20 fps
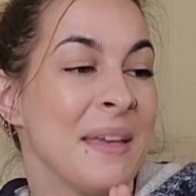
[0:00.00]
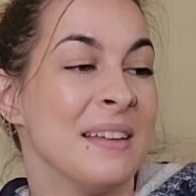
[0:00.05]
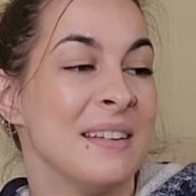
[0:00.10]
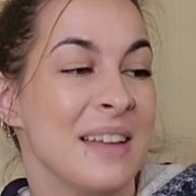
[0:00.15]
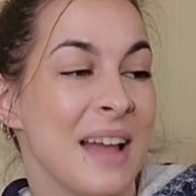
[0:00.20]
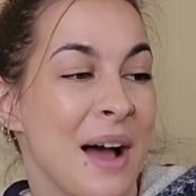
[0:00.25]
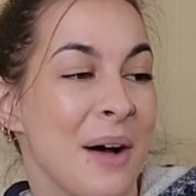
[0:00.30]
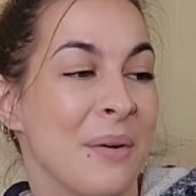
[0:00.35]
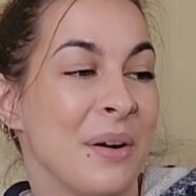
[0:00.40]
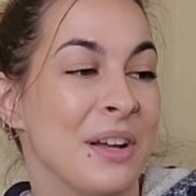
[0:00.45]

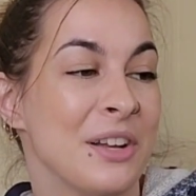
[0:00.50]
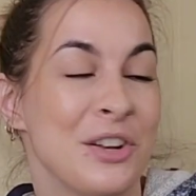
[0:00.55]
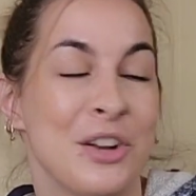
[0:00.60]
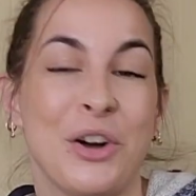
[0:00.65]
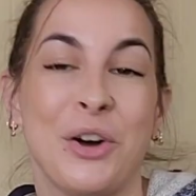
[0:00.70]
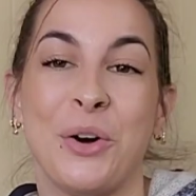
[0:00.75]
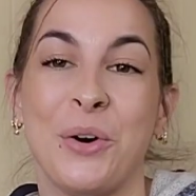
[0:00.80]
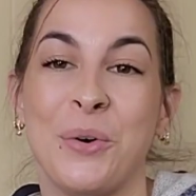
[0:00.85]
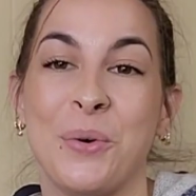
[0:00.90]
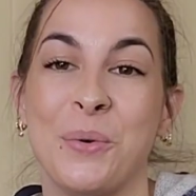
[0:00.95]
Now I
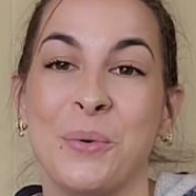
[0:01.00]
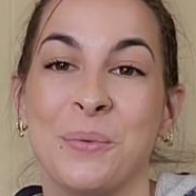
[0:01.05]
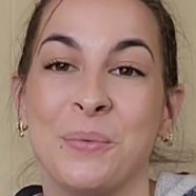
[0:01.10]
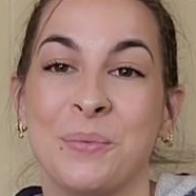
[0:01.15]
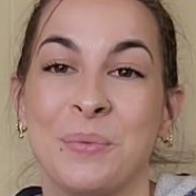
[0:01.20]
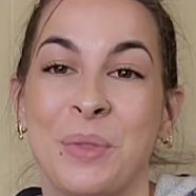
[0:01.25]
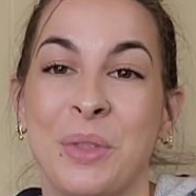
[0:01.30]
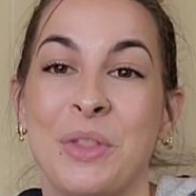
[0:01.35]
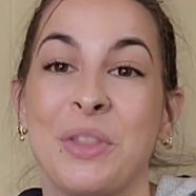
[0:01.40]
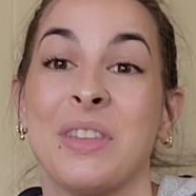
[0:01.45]
know
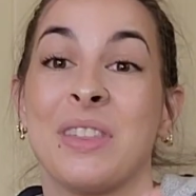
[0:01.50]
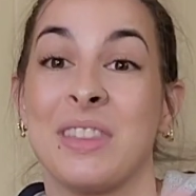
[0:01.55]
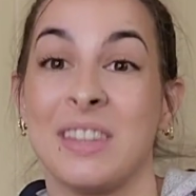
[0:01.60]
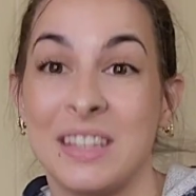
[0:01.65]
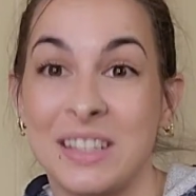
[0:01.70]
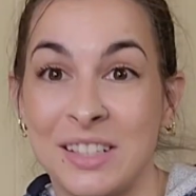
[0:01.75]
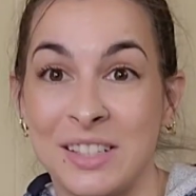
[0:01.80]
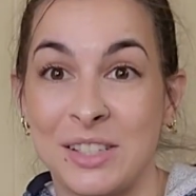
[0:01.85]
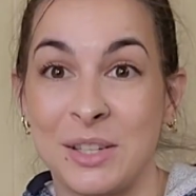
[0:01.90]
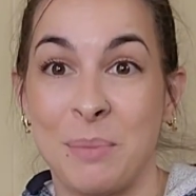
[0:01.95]
the
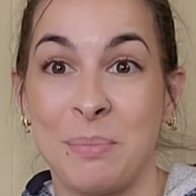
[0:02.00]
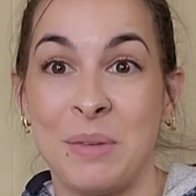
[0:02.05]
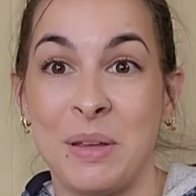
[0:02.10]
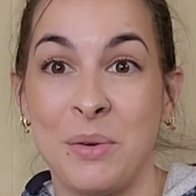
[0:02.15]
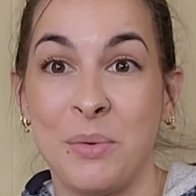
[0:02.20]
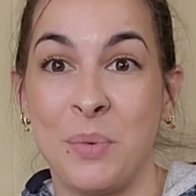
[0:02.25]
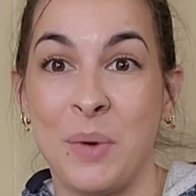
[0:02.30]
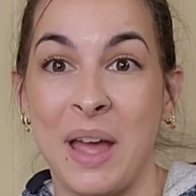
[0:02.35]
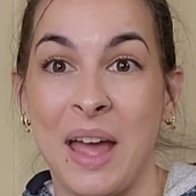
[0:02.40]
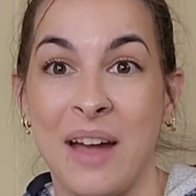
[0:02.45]
things to be
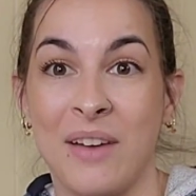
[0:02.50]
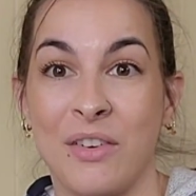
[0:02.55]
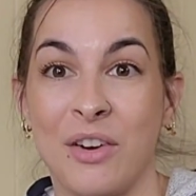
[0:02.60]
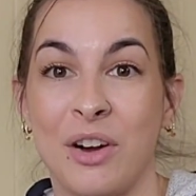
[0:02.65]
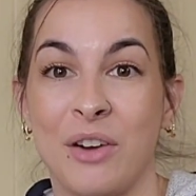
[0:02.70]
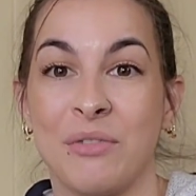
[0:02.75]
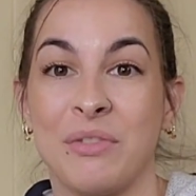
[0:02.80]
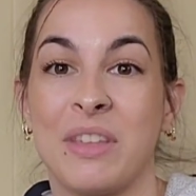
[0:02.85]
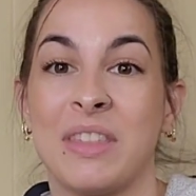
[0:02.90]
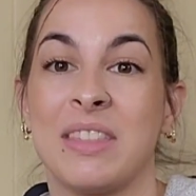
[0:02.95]
aware
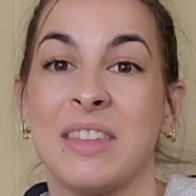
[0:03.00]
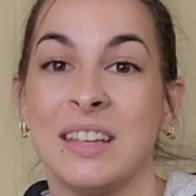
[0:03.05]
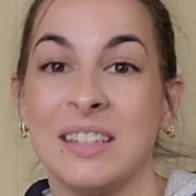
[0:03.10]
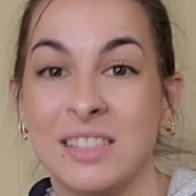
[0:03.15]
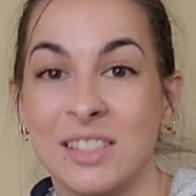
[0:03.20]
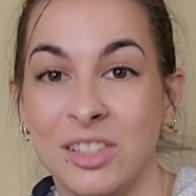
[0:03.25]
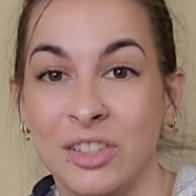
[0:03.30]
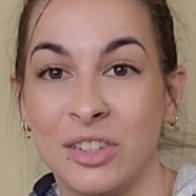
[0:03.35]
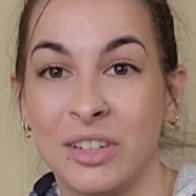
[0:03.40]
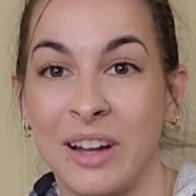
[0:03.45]
of, the
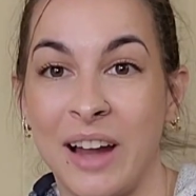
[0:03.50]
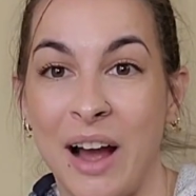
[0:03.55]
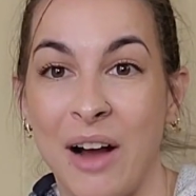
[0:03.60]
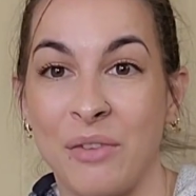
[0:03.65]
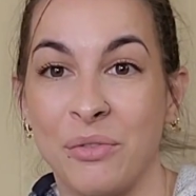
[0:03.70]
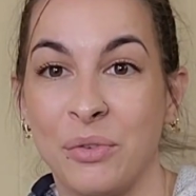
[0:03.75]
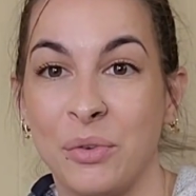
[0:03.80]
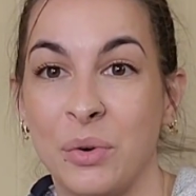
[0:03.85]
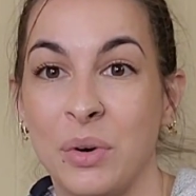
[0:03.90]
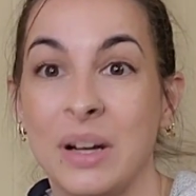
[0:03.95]
things to look
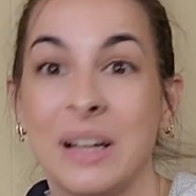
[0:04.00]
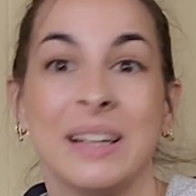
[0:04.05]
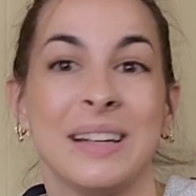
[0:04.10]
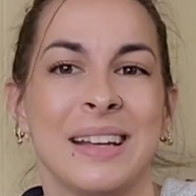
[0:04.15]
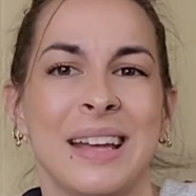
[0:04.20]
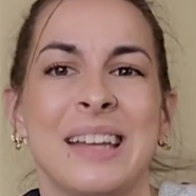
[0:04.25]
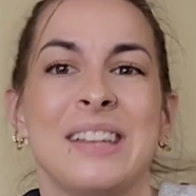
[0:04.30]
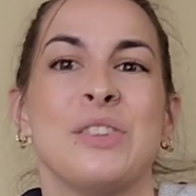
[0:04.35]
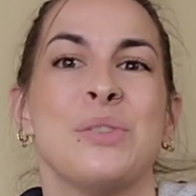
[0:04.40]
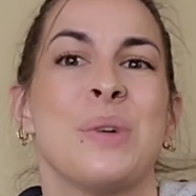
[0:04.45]
out for. And
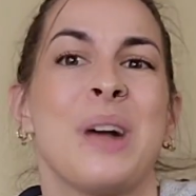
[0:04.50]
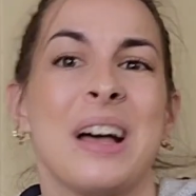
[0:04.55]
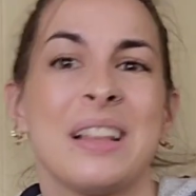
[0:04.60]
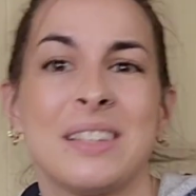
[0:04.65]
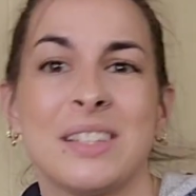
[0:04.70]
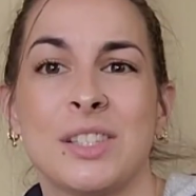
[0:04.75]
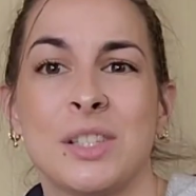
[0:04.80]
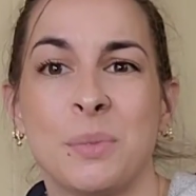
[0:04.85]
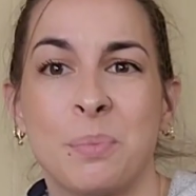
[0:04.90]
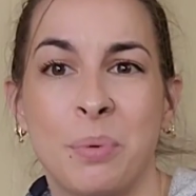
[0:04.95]
again, you got
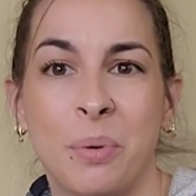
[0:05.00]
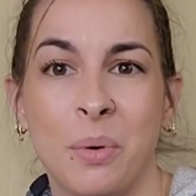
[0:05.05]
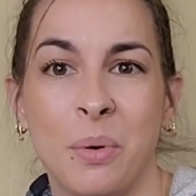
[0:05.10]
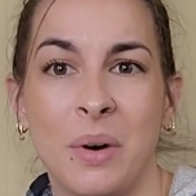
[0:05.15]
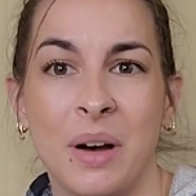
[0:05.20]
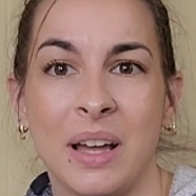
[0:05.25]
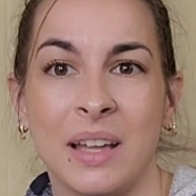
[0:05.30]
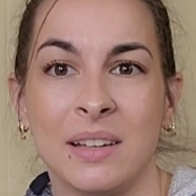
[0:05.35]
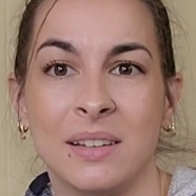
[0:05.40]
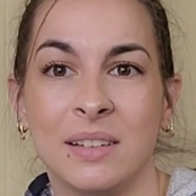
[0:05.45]
the
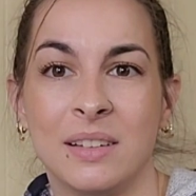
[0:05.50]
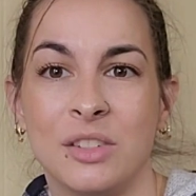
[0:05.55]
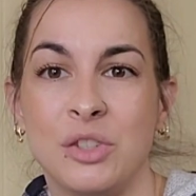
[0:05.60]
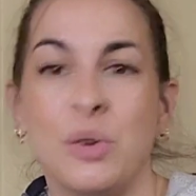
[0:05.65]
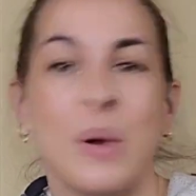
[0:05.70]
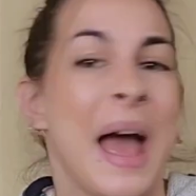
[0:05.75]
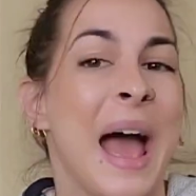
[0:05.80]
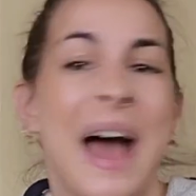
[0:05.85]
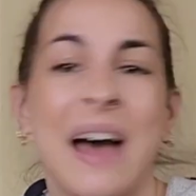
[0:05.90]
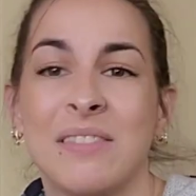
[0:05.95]
support.
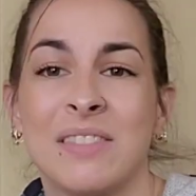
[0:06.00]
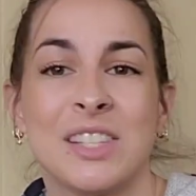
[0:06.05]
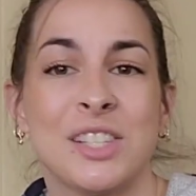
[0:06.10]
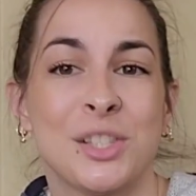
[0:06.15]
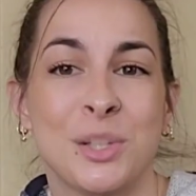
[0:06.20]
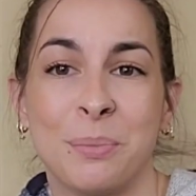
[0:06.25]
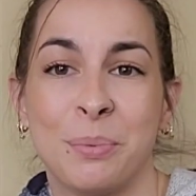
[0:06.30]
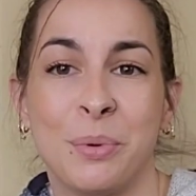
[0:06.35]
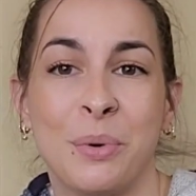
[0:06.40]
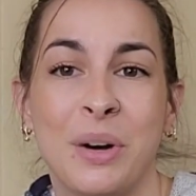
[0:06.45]
You have the
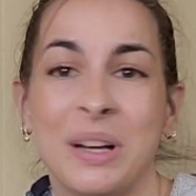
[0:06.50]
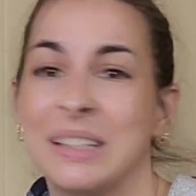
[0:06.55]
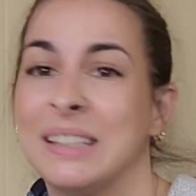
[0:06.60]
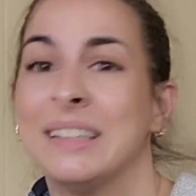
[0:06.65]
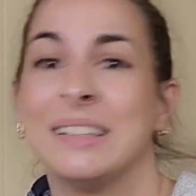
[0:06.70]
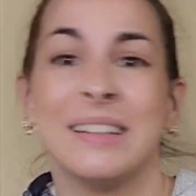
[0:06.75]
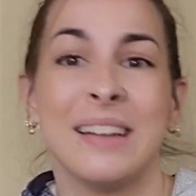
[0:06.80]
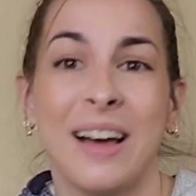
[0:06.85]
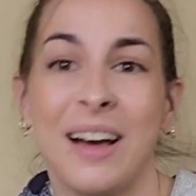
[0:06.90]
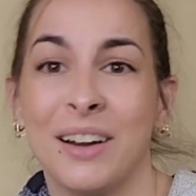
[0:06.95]
support.
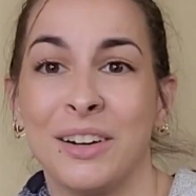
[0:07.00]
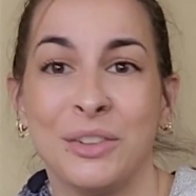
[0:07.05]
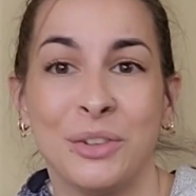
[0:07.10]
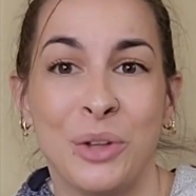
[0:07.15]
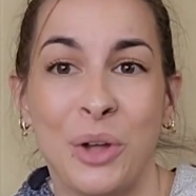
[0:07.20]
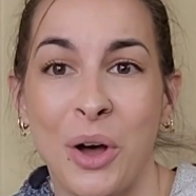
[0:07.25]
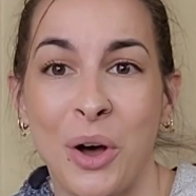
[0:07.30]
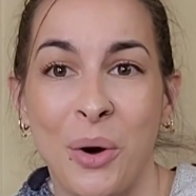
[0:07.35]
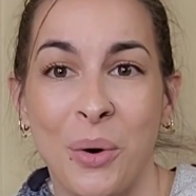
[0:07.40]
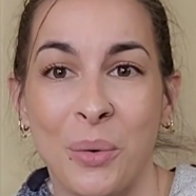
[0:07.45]
You're not
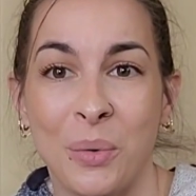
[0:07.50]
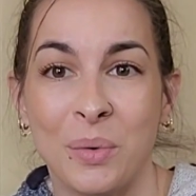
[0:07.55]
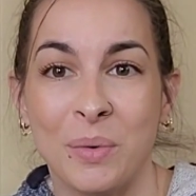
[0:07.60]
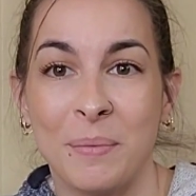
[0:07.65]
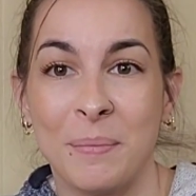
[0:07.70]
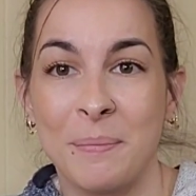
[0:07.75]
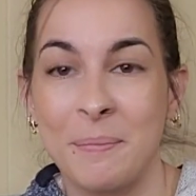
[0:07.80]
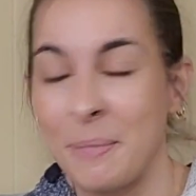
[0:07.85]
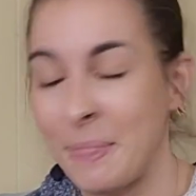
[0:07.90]
alone.